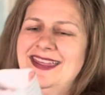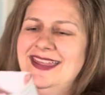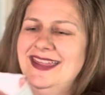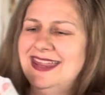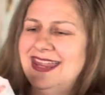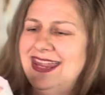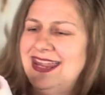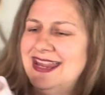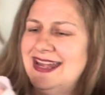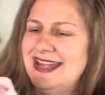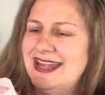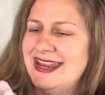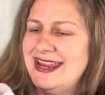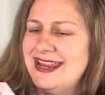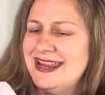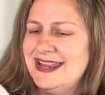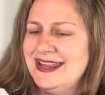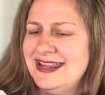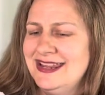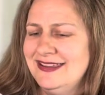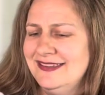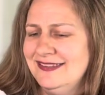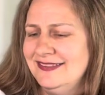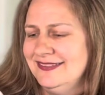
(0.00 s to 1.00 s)
It
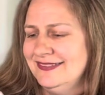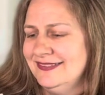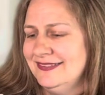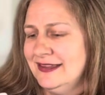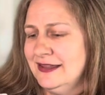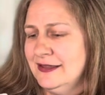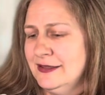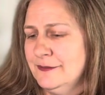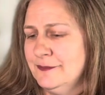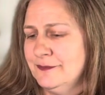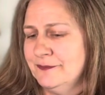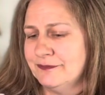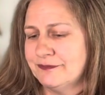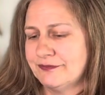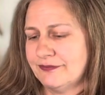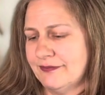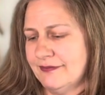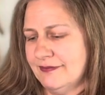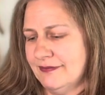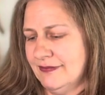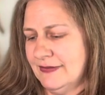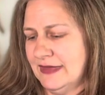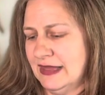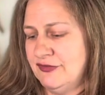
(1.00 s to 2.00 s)
is
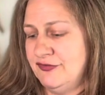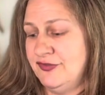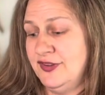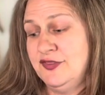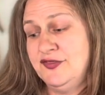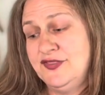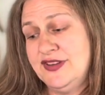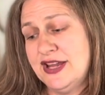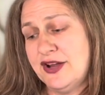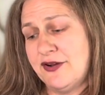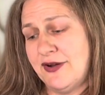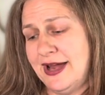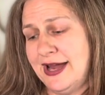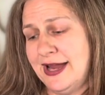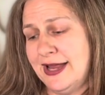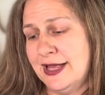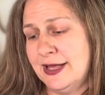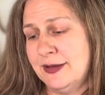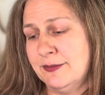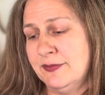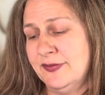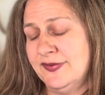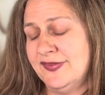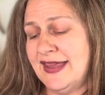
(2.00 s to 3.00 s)
50
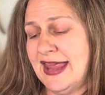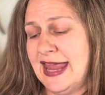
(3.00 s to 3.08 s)
grams,